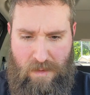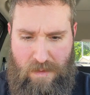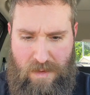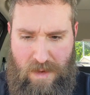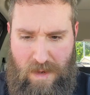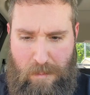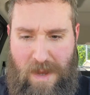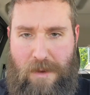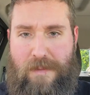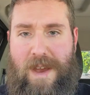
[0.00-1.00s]
the
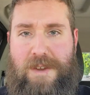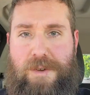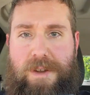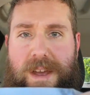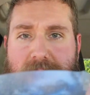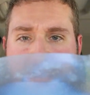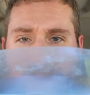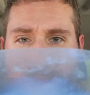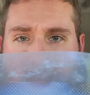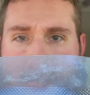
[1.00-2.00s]
manufacturer date
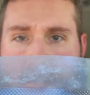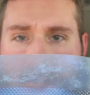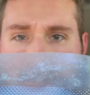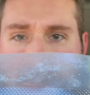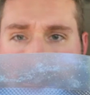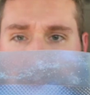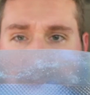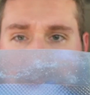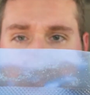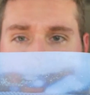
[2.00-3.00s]

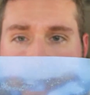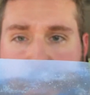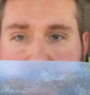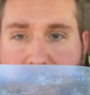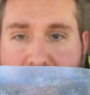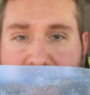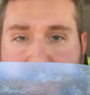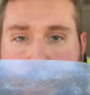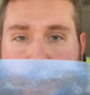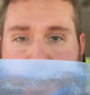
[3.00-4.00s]
and then the
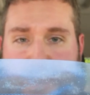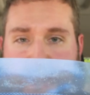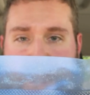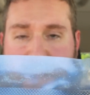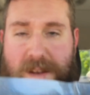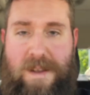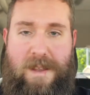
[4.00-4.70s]
expiration date.